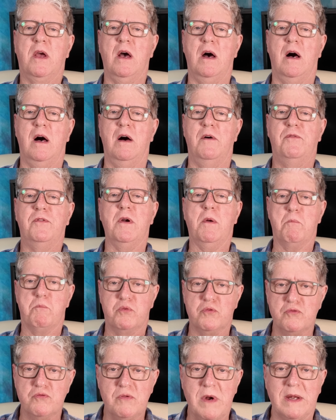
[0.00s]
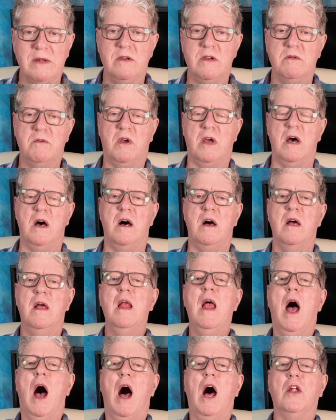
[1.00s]
car for a brand new car,
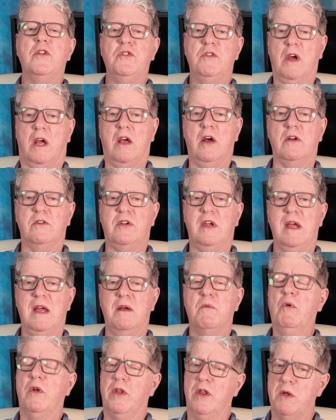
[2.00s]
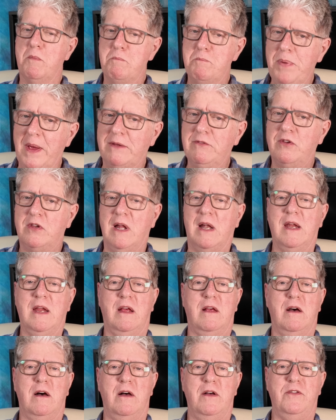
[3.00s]
undercutting one of the
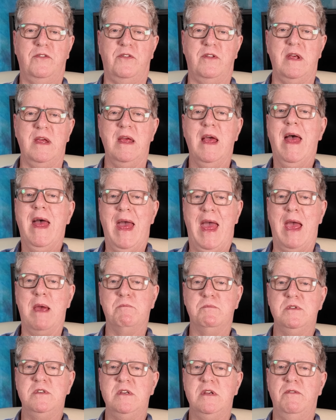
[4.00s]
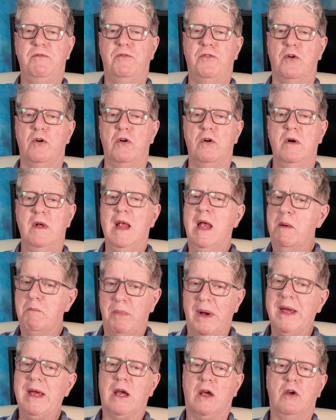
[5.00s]
best-selling cars, the MG4,
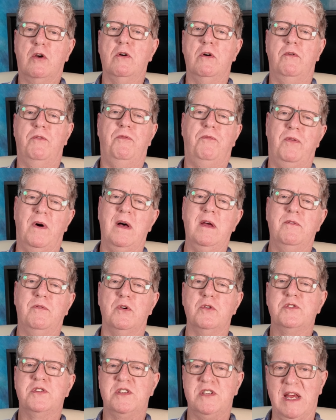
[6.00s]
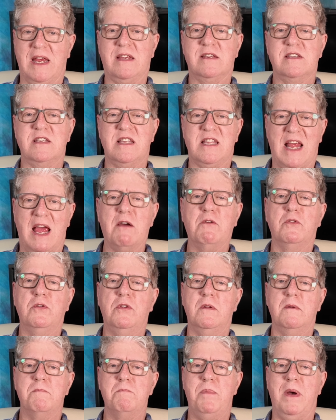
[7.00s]
by a good £5,000 or
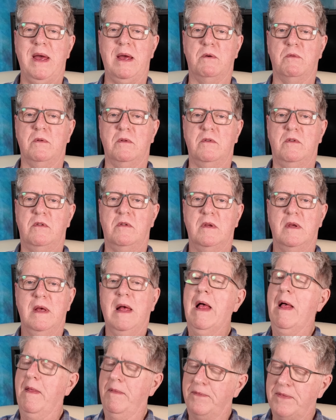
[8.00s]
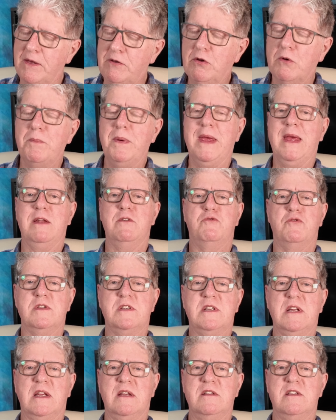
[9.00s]
£6,000. This will be
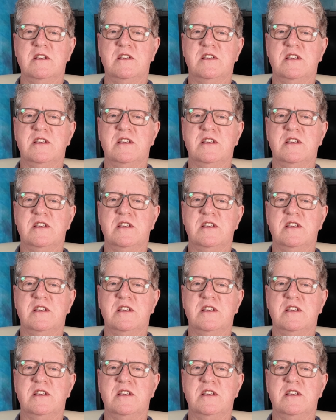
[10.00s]
interesting to